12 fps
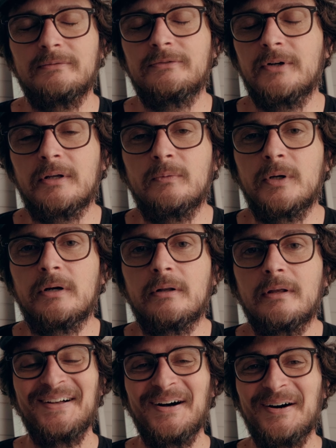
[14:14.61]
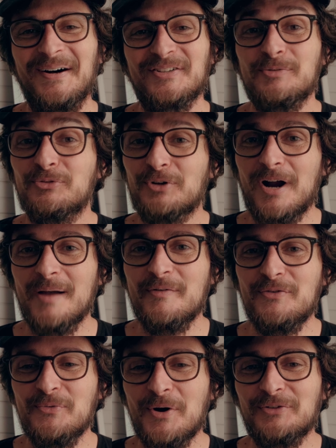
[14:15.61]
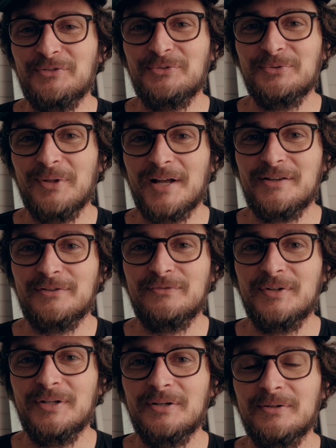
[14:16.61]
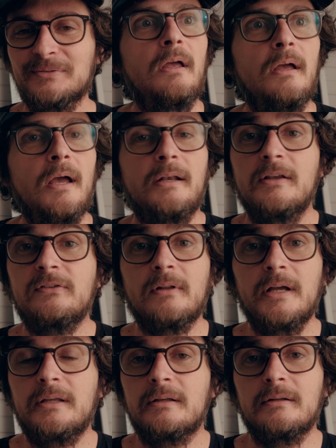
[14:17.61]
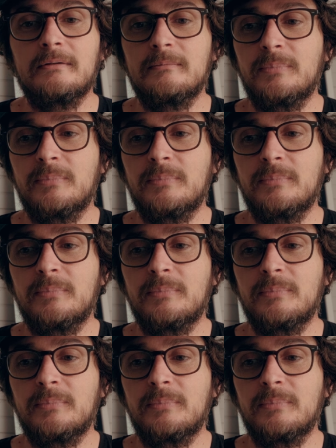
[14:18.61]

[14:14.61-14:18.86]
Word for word: fucking weird. Uh, subscribe if you want to, like this video, and dislike it.